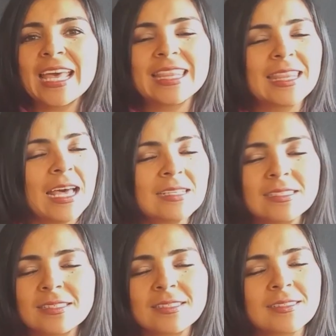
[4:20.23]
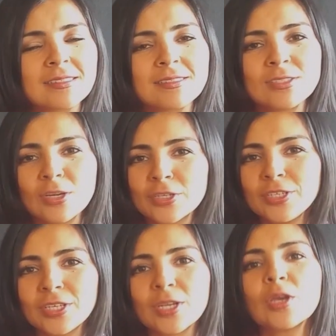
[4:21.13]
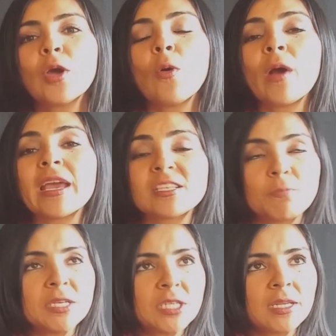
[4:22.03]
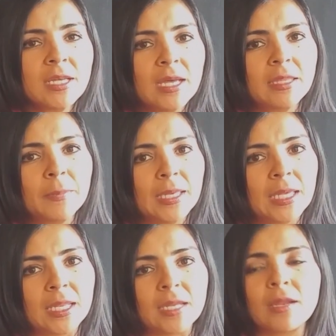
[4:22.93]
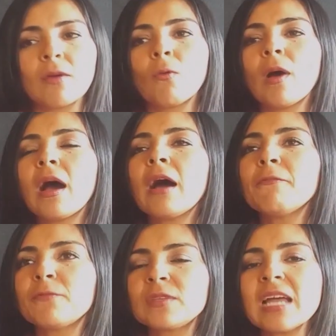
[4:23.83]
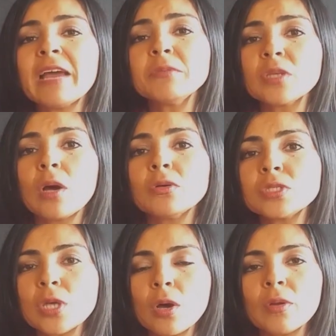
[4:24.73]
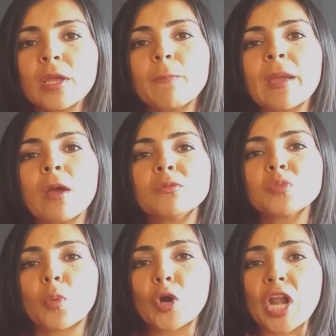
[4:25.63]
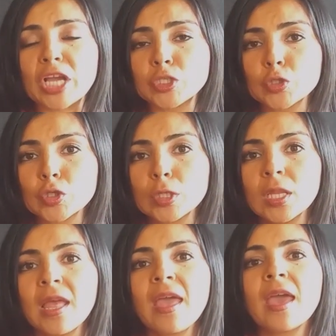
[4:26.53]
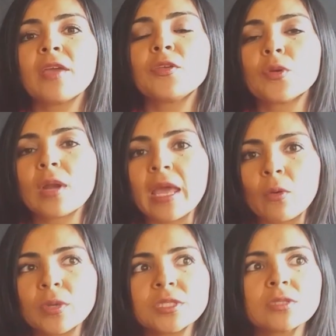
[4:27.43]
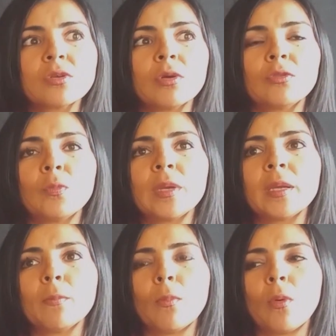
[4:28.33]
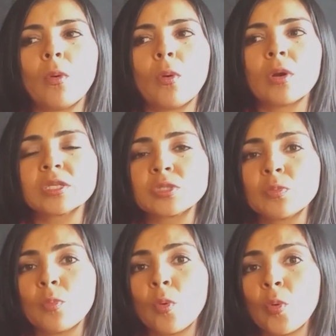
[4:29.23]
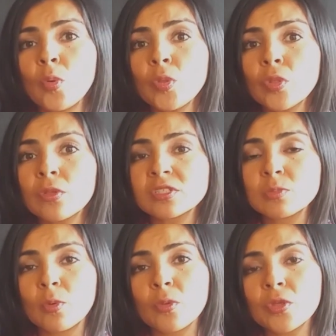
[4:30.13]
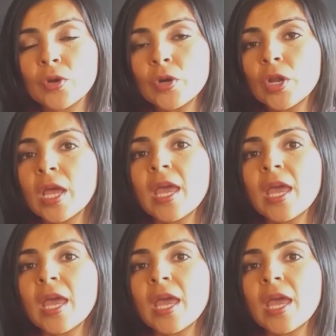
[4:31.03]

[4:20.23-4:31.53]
and that's not good, especially at the beginning. As time goes on, it becomes more natural, and your language is going to be more smoother,